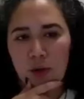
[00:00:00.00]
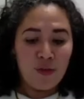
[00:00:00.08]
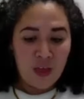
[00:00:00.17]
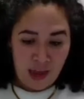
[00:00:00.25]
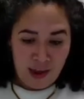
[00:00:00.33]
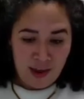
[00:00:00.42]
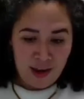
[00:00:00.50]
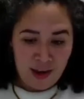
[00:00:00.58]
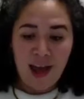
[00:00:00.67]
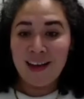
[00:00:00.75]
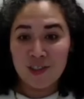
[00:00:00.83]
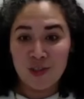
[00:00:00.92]

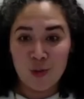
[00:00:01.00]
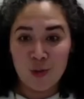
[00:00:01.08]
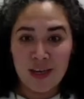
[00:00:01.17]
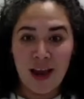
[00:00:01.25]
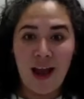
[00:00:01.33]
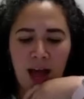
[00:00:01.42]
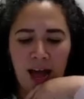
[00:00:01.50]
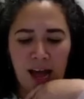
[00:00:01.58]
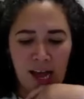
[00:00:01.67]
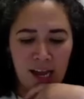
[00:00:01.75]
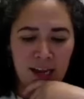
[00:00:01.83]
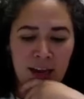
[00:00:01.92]
Then actually,
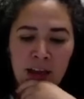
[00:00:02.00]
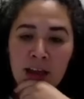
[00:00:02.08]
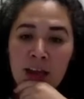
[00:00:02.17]
I